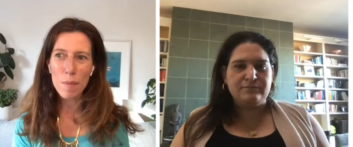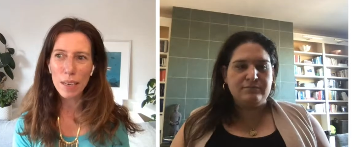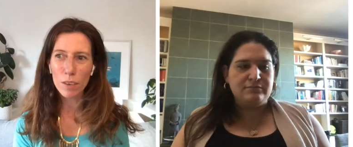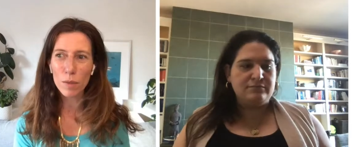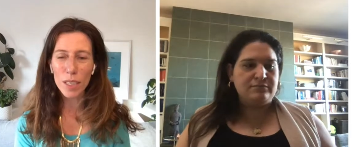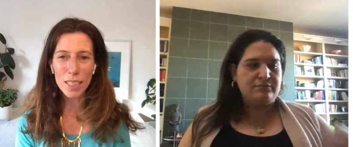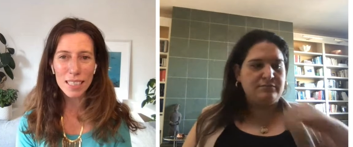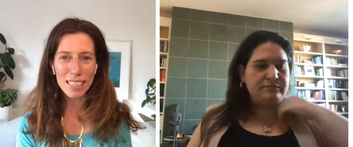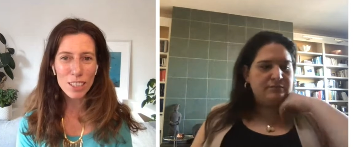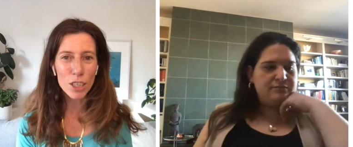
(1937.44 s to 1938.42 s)
Speaker 1: you make a
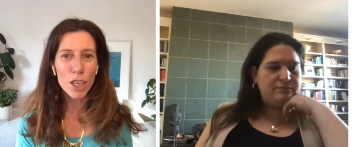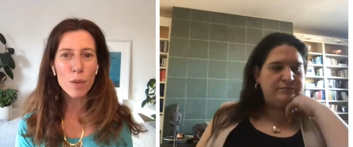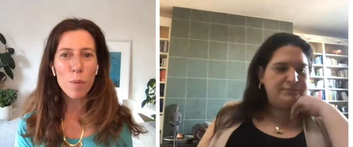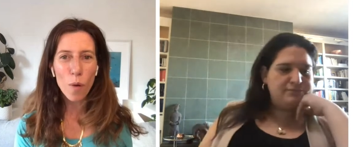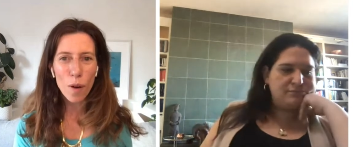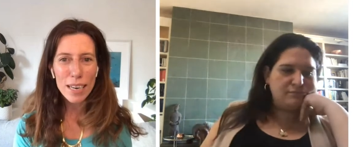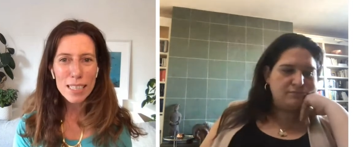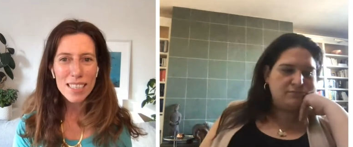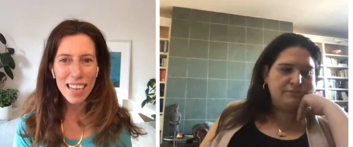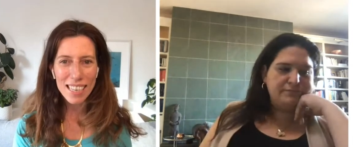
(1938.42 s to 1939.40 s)
really good
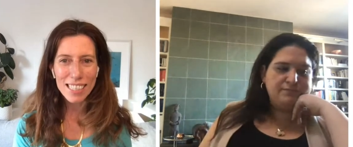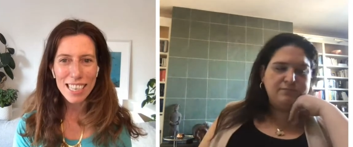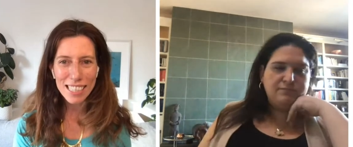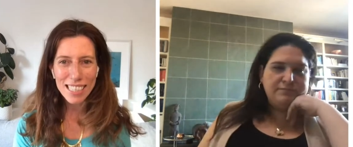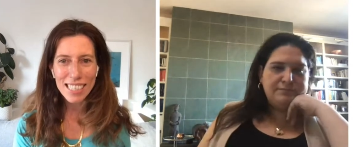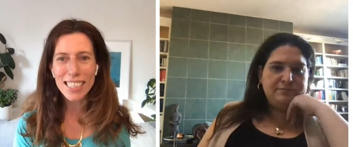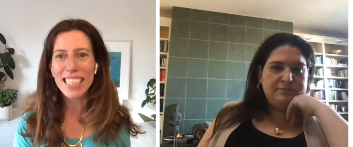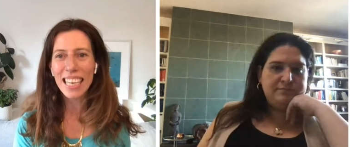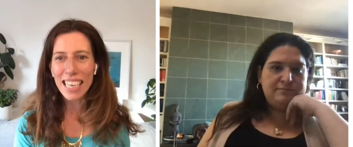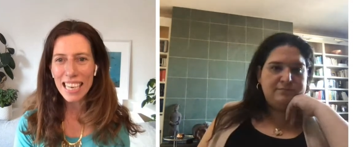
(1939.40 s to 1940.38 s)
point that it's it's the
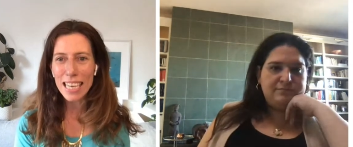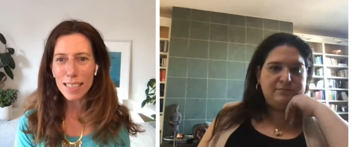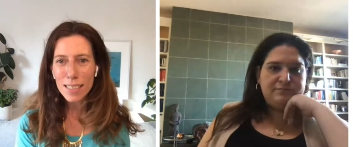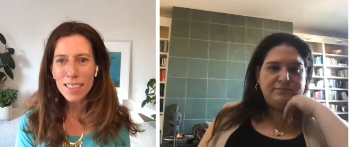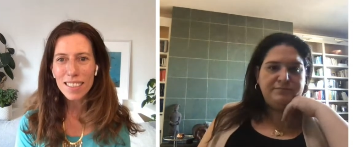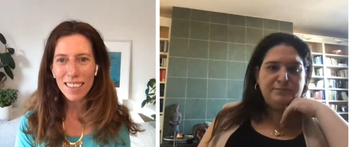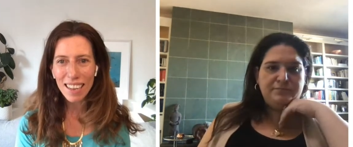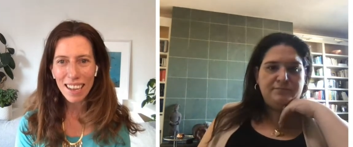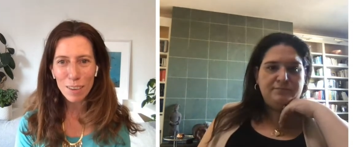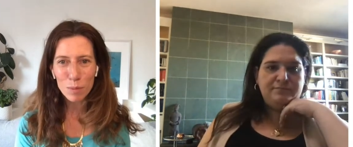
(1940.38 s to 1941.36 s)
stickiest,
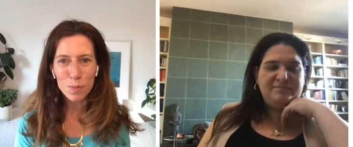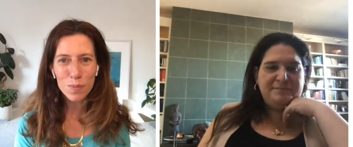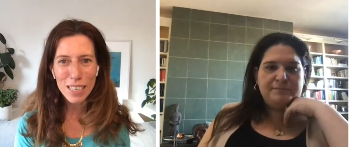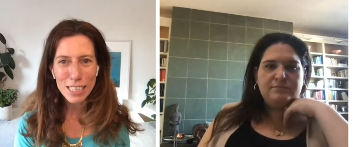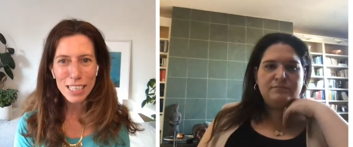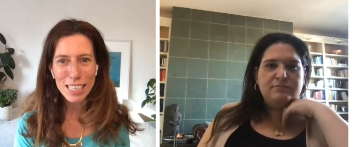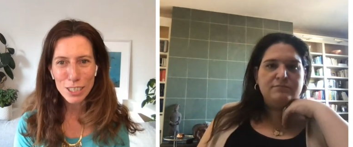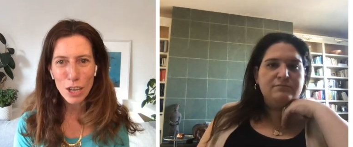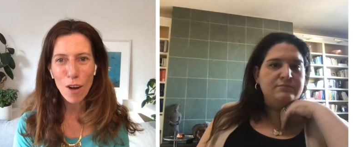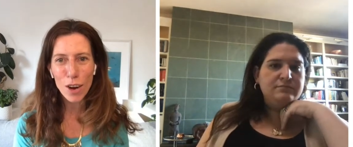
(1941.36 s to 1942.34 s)
um, it's
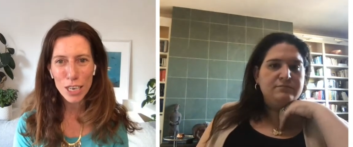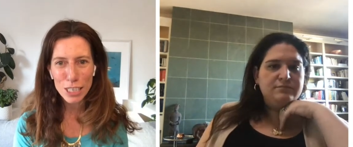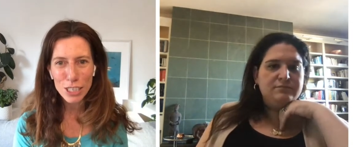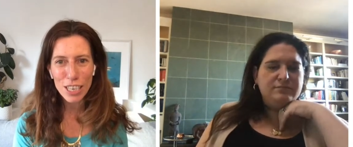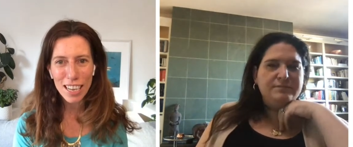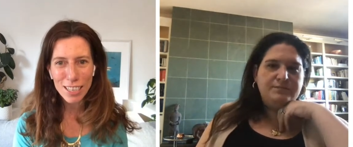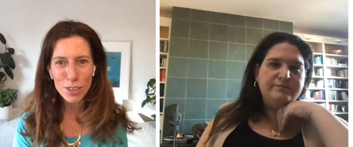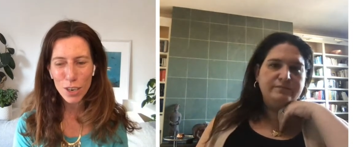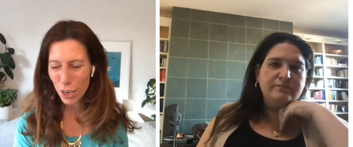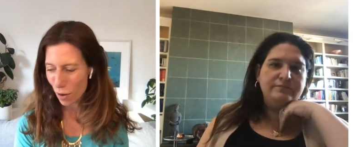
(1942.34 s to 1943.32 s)
it's the hardest to
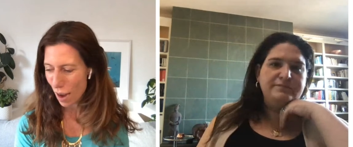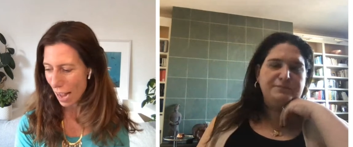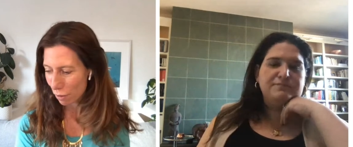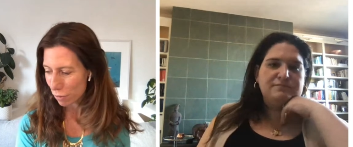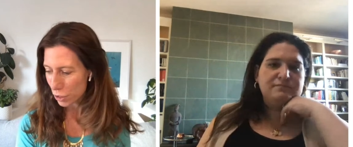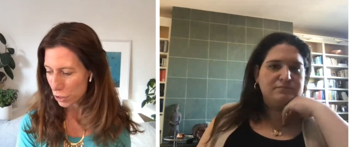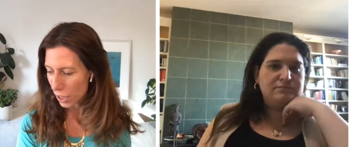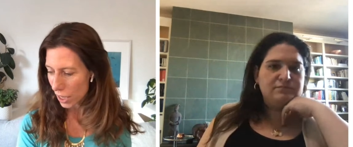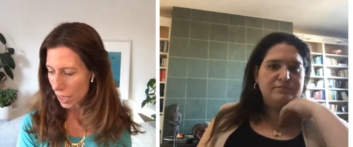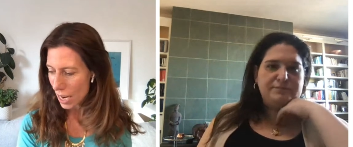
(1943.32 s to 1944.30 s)
sort of crack for
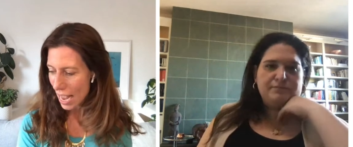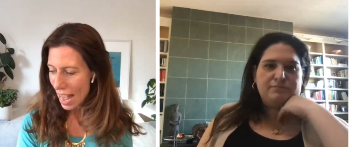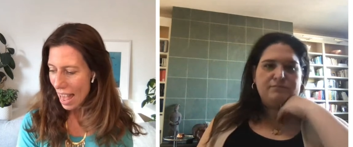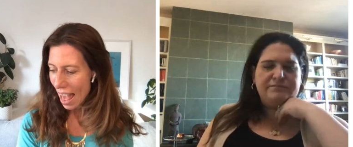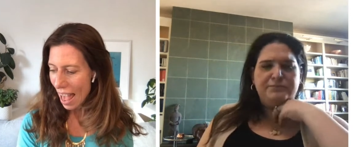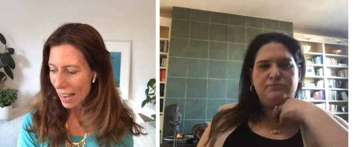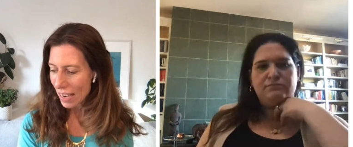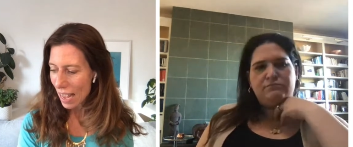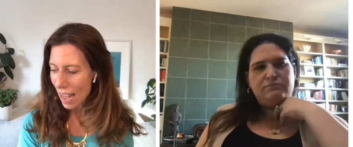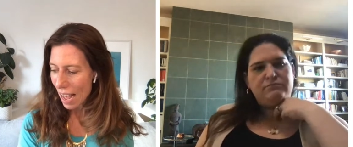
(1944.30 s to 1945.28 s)
sure.
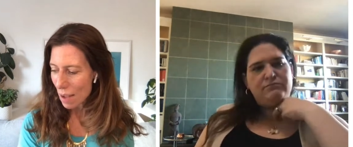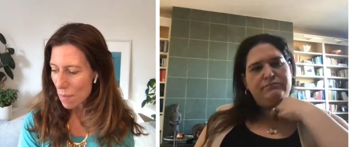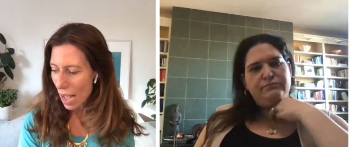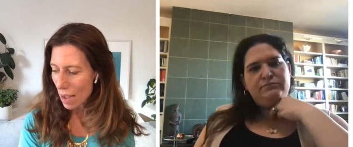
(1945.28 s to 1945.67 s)
And I'm